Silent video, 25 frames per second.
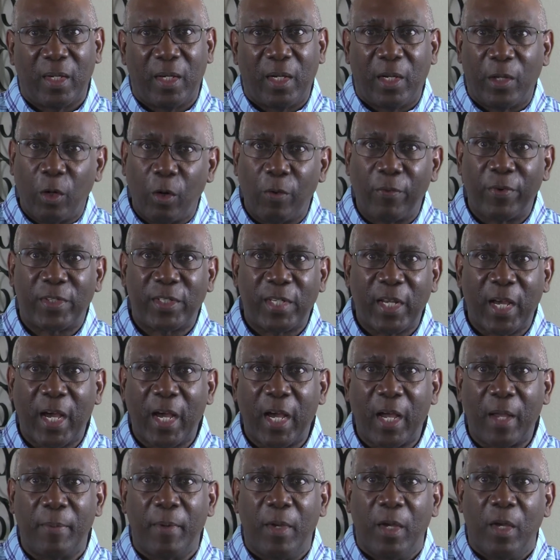And over
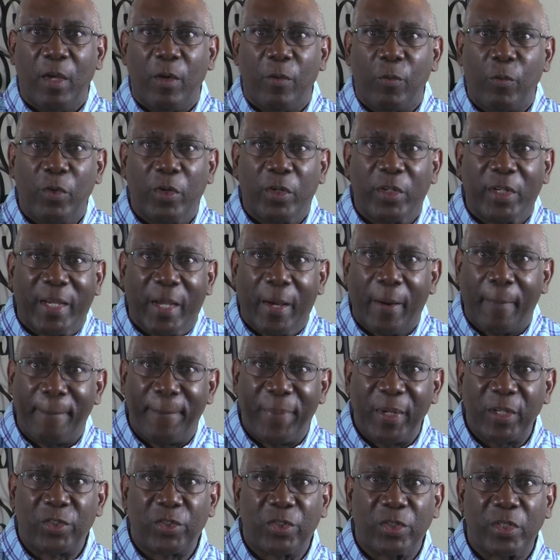time, will
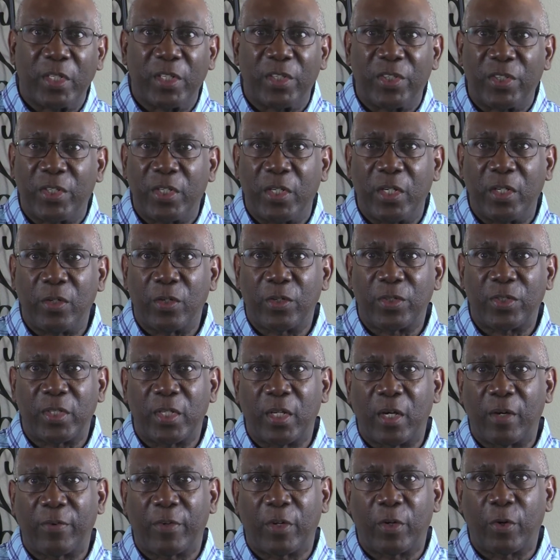habitually see
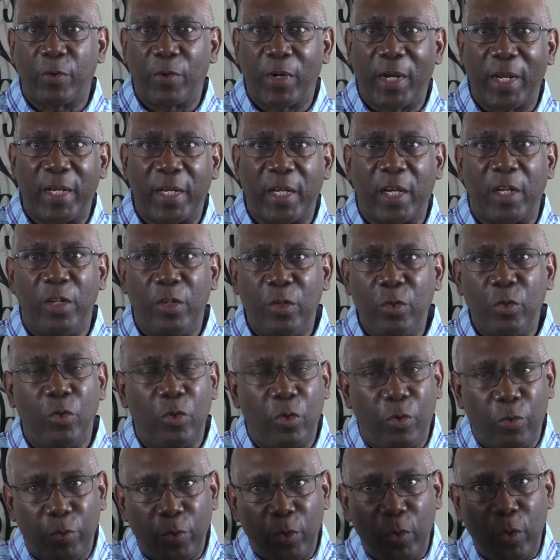yourself creating a
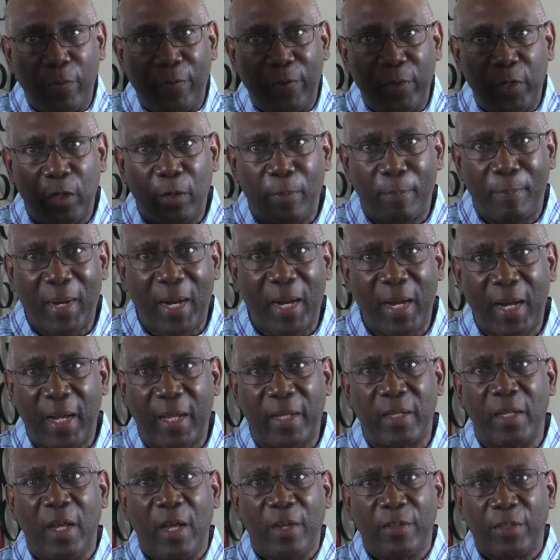new groove in your
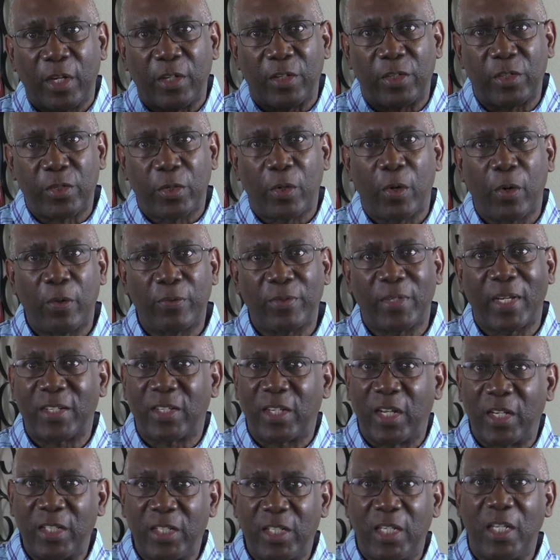mind that serves
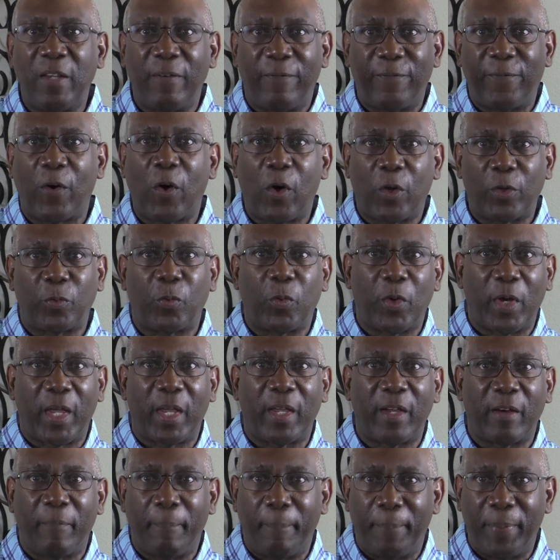as a default
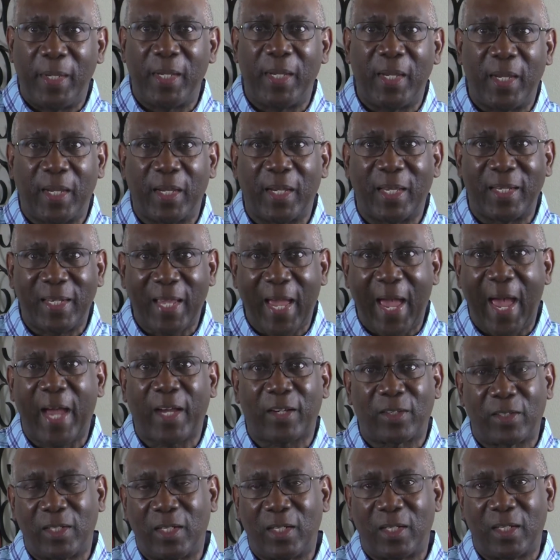way of being and
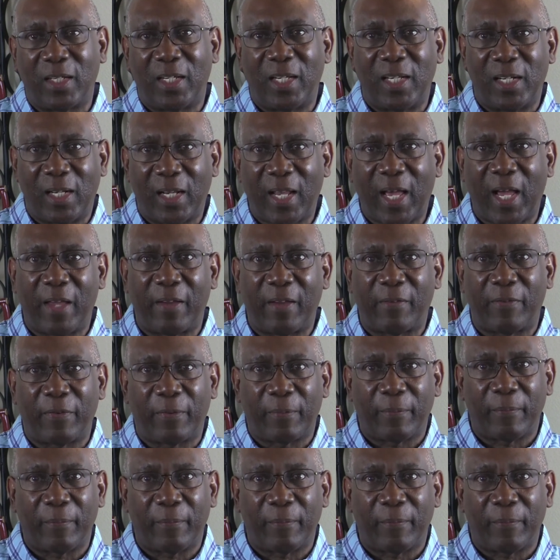acting in life.